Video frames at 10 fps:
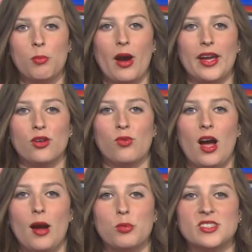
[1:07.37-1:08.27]
Brian
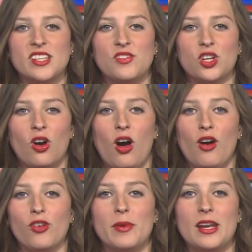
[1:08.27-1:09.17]
Robb received a call
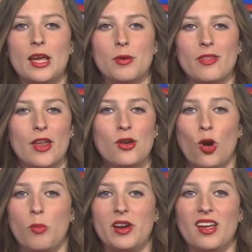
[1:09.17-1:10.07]
from a neighbor that
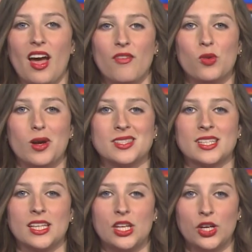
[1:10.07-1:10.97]
nobody ever wants to
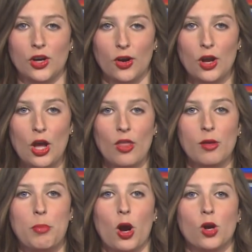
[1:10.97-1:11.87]
hear. The
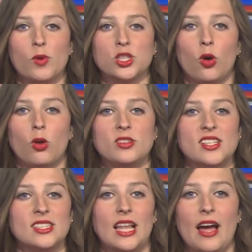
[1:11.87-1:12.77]
barn which holds
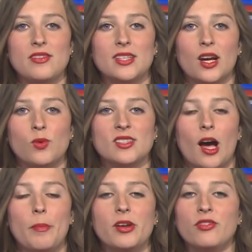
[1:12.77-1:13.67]
his livestock was
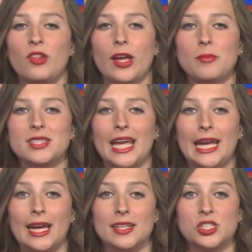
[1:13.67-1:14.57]
up in flames
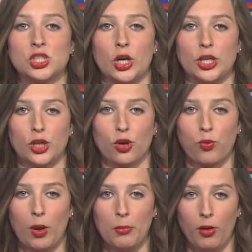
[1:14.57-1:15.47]
and starting to
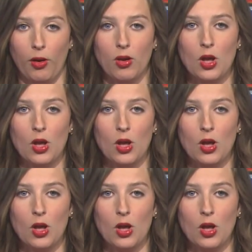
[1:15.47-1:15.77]
crumble.